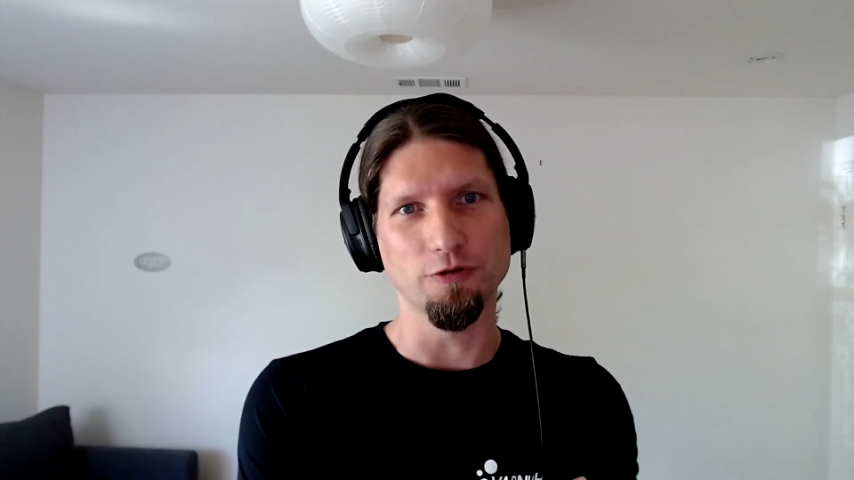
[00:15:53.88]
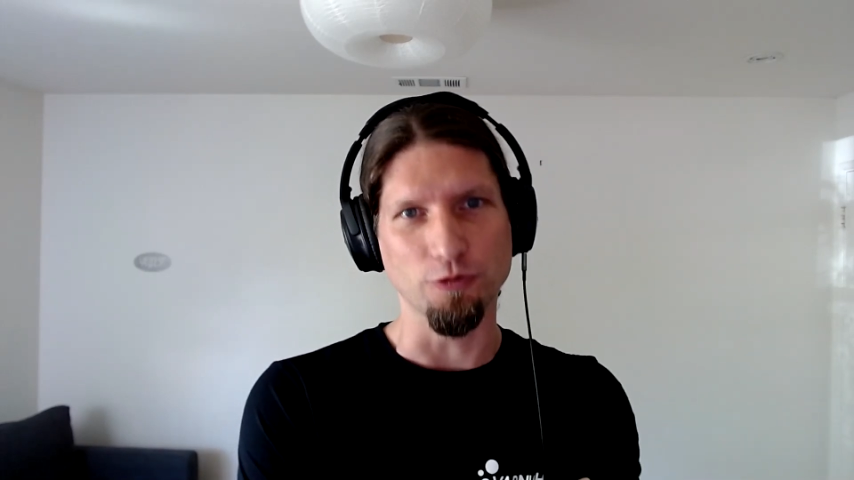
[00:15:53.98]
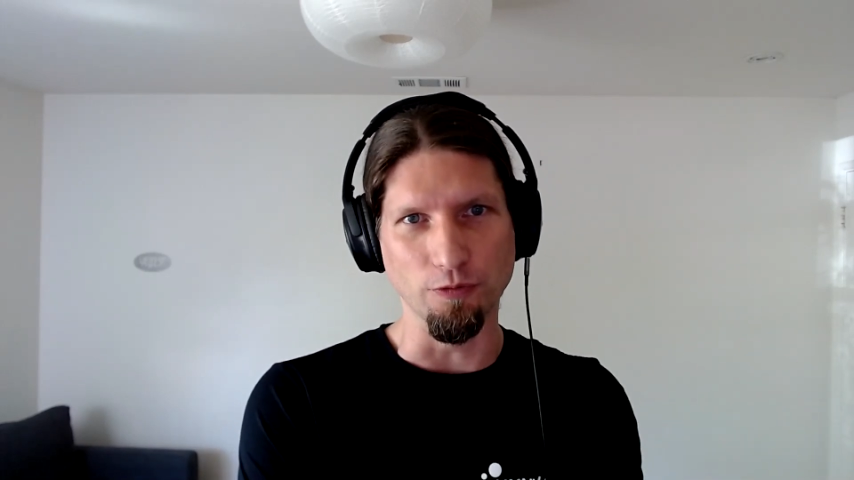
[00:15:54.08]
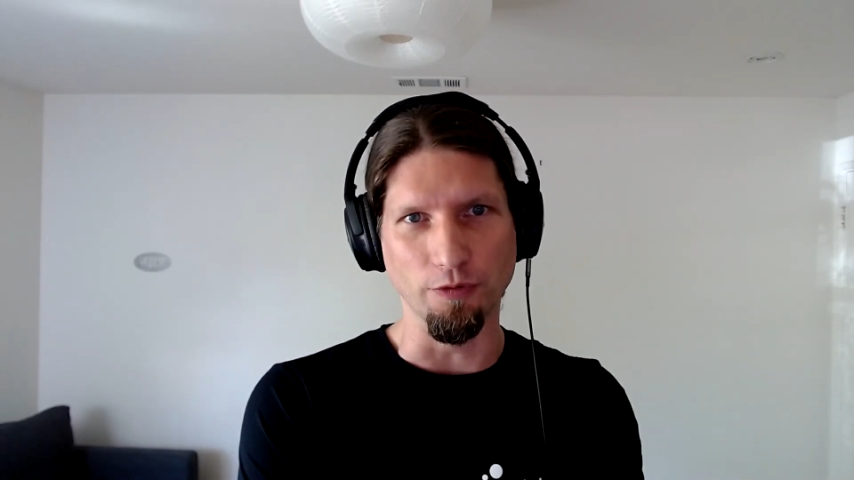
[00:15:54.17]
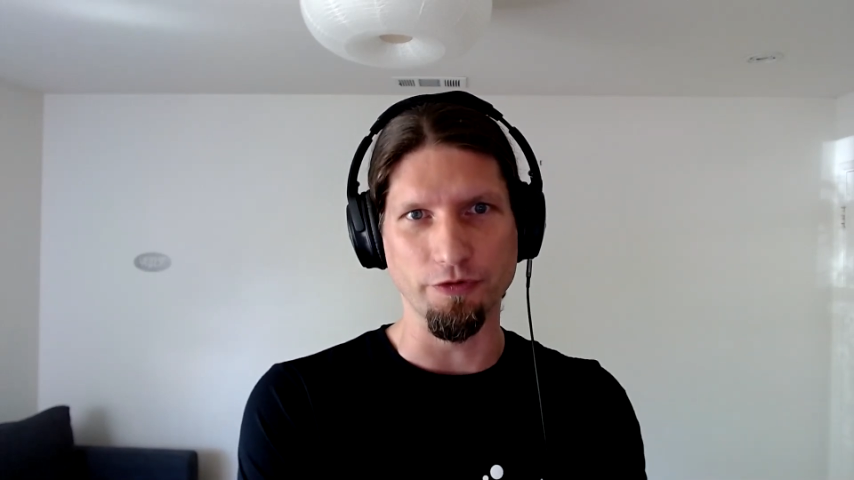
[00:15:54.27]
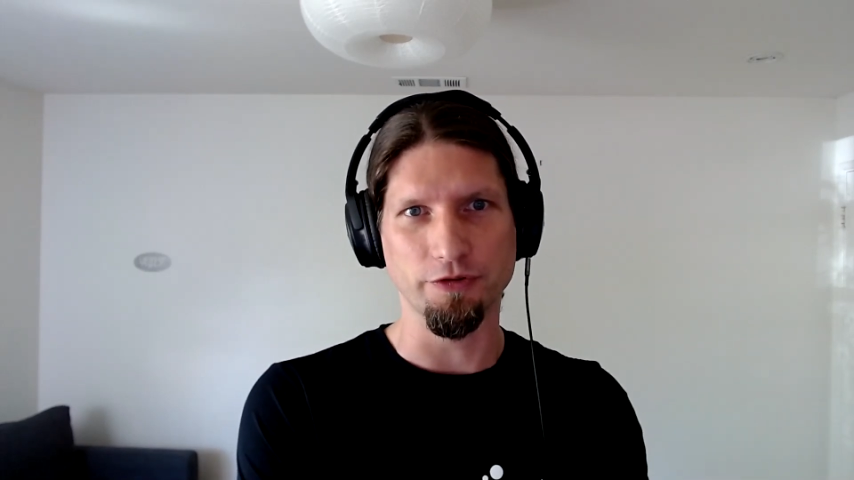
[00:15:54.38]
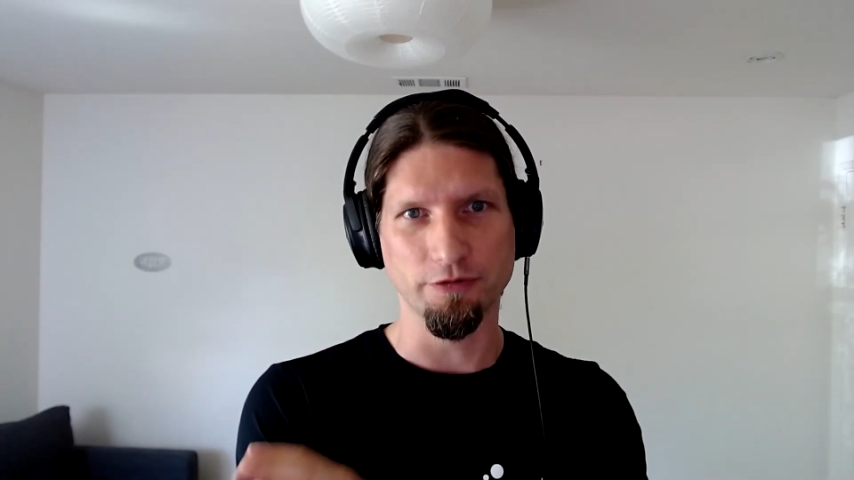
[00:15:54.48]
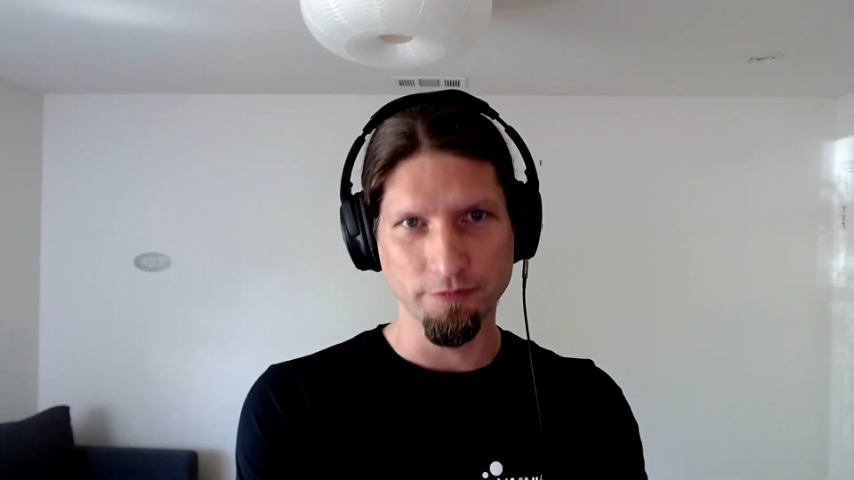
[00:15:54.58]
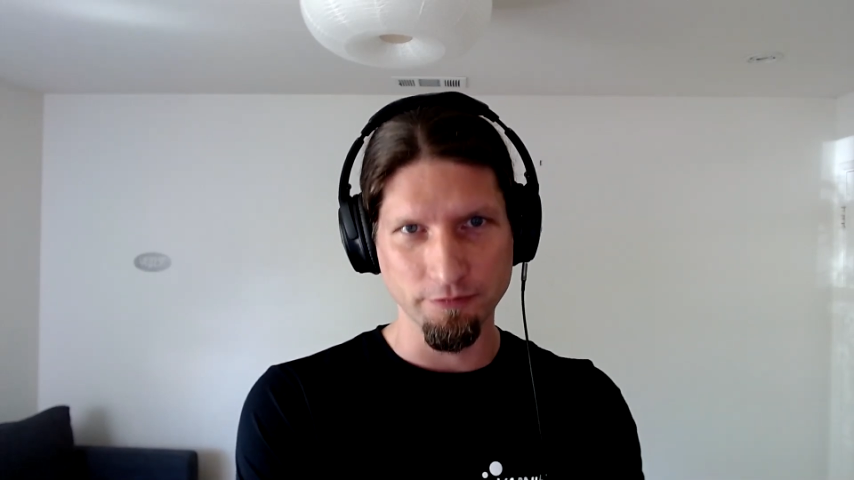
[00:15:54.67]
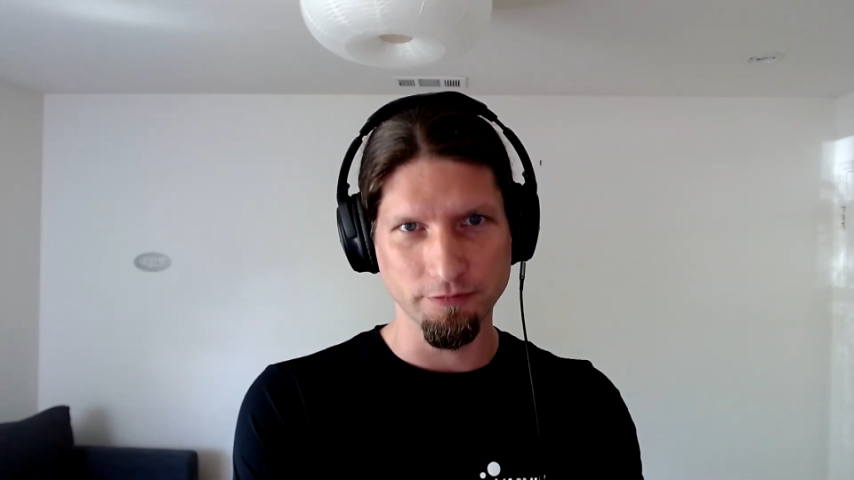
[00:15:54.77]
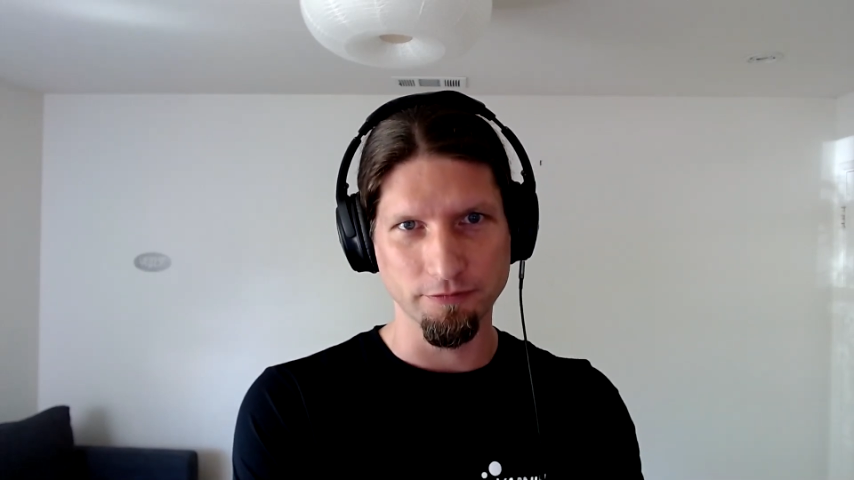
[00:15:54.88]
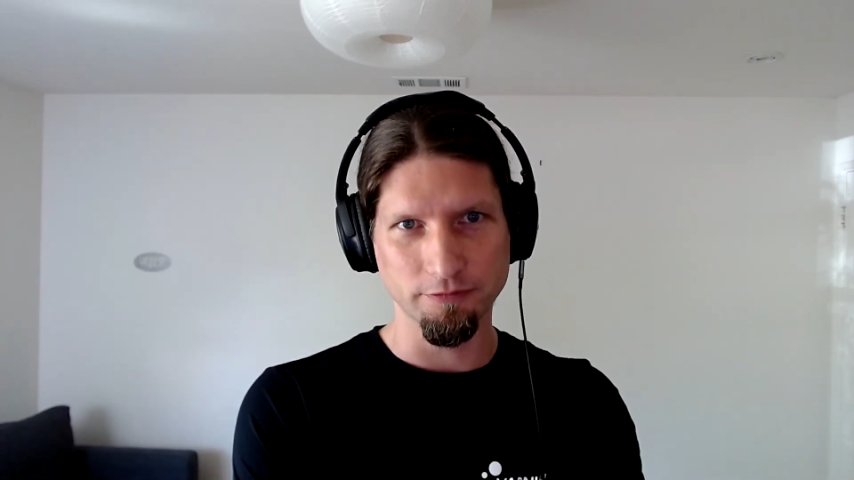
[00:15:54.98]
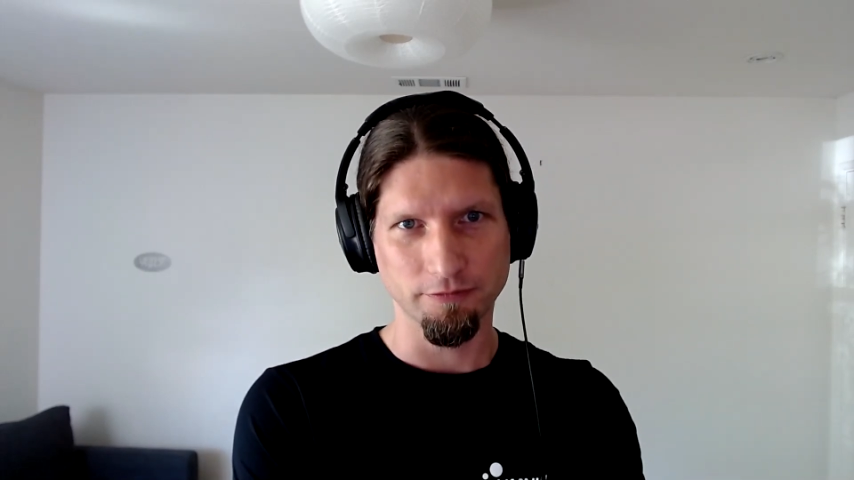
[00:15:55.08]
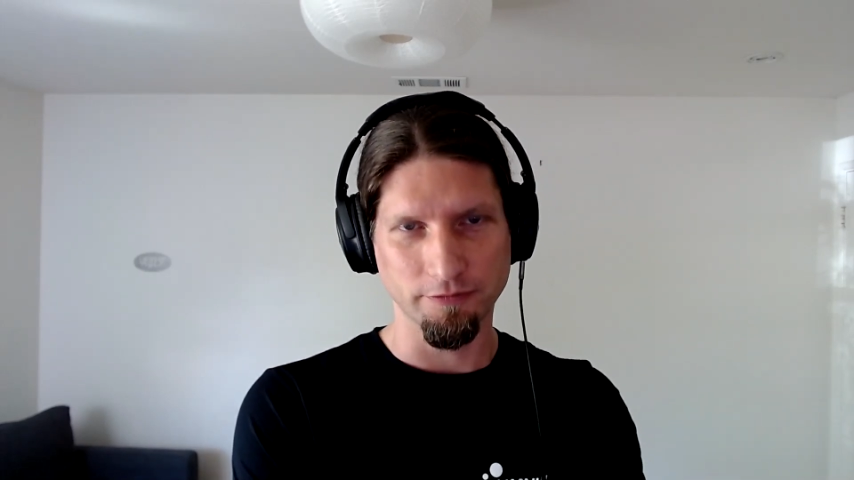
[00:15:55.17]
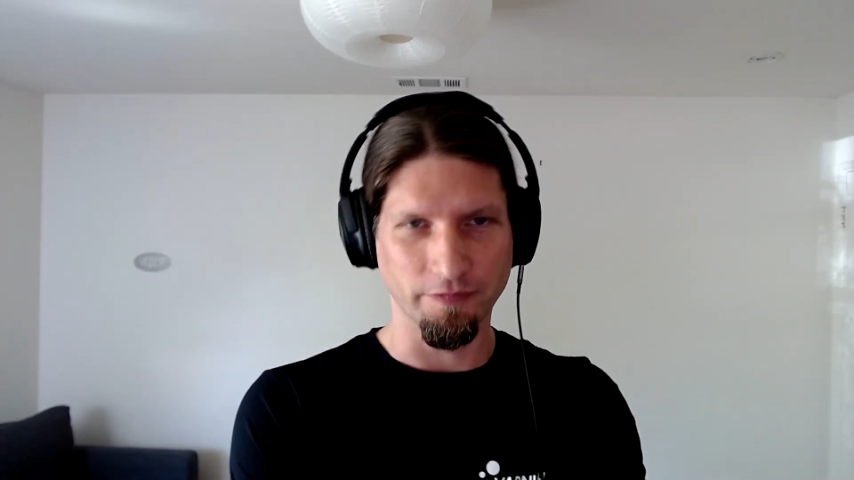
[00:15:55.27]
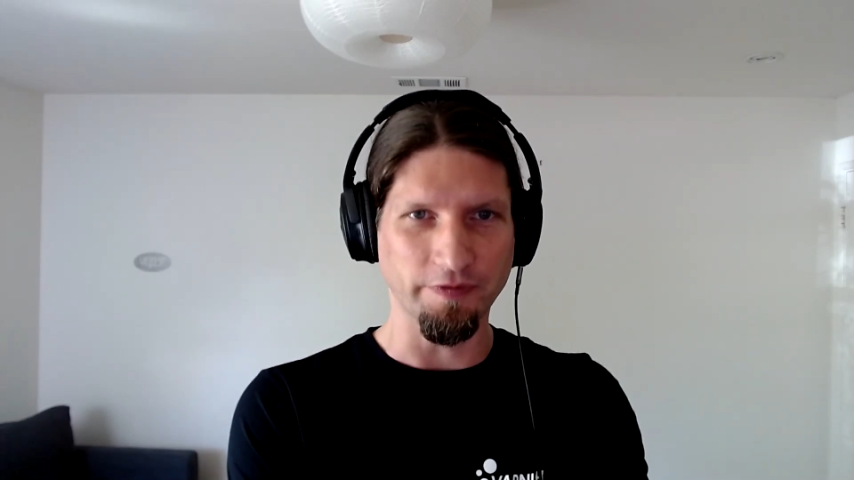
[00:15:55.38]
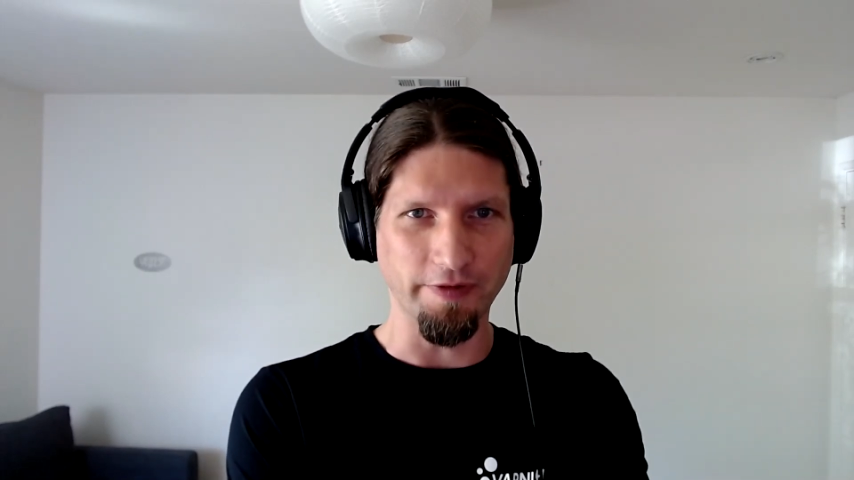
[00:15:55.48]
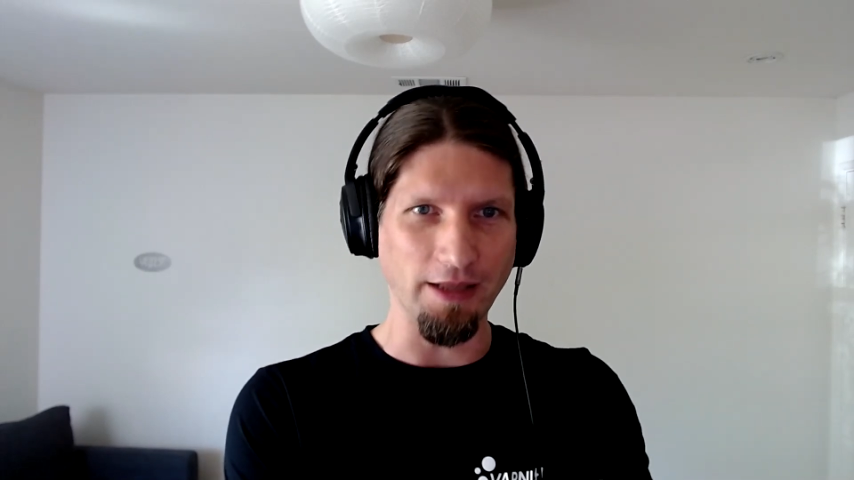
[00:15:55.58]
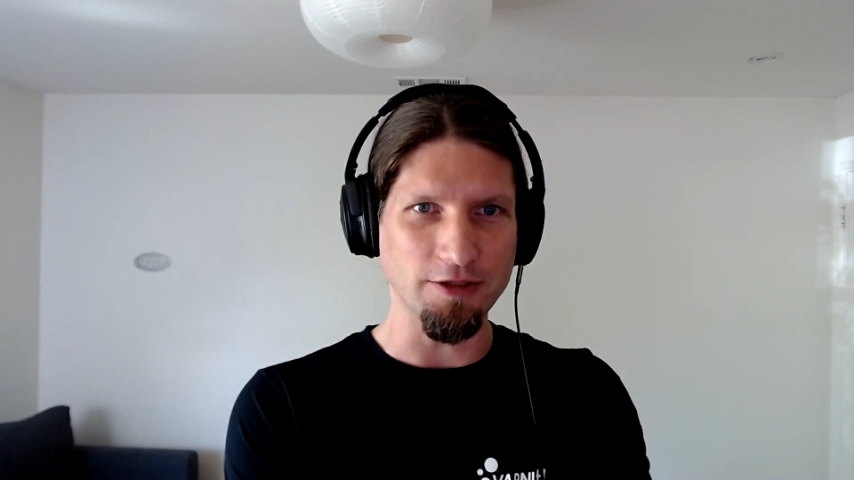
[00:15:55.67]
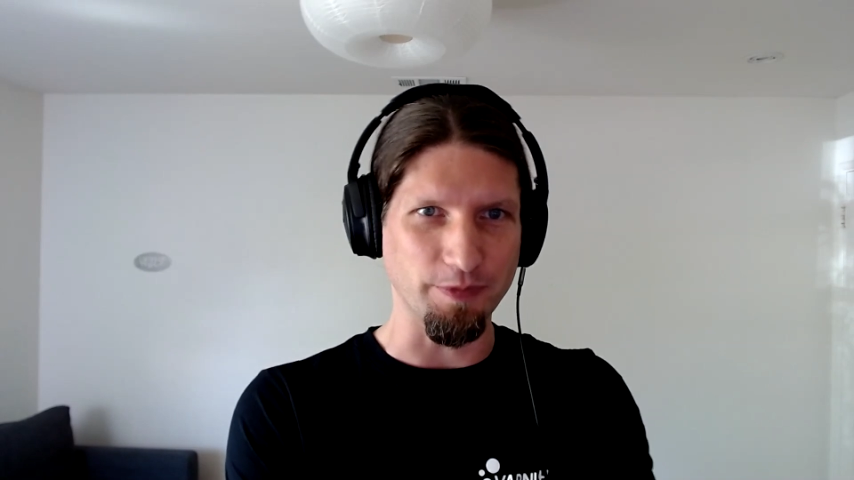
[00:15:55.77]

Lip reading: towards that